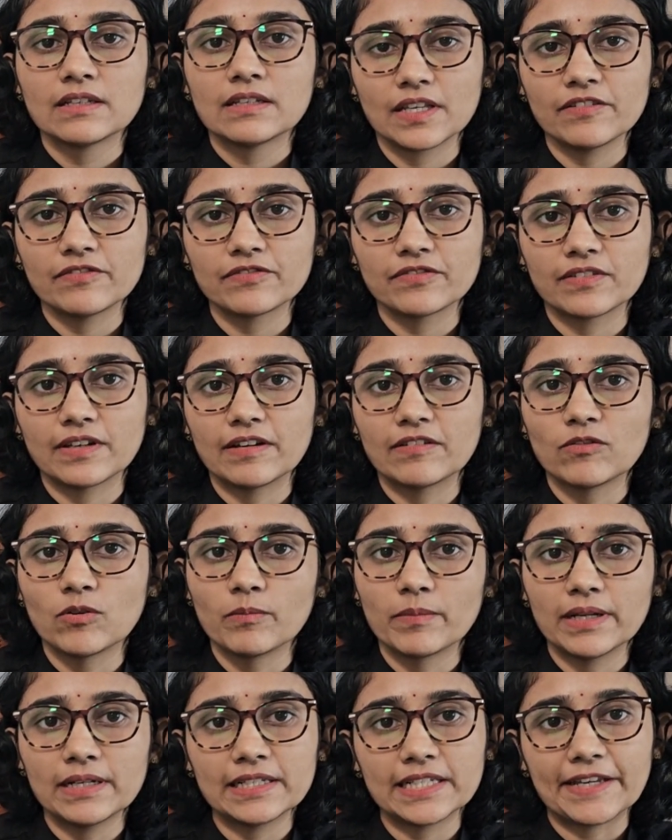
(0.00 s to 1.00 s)
If a
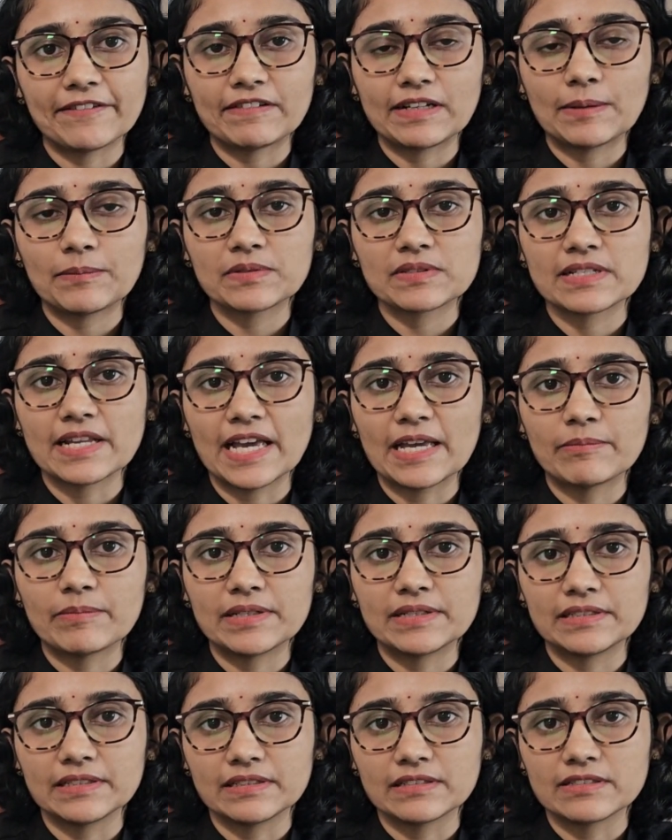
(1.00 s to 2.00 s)
woman develops
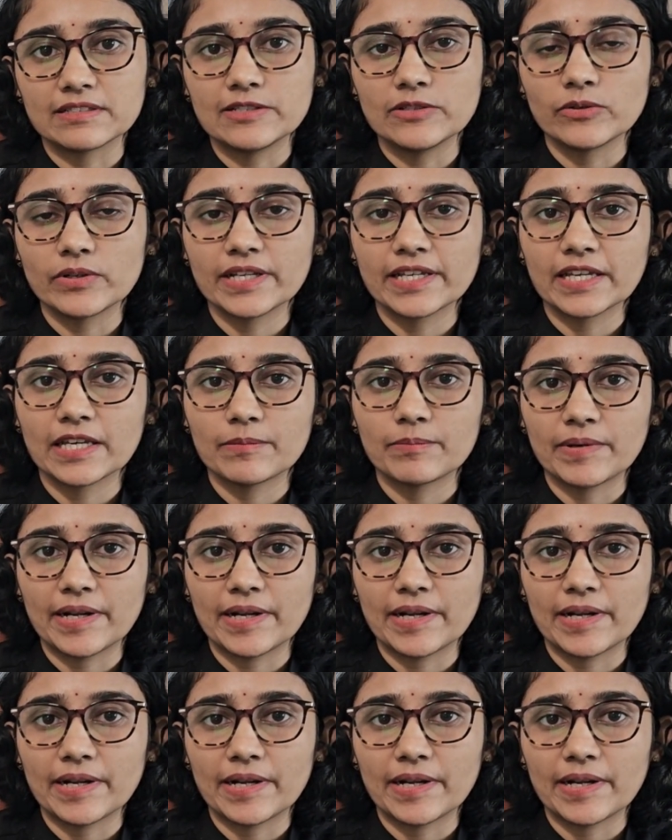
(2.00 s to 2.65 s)
diabetes during her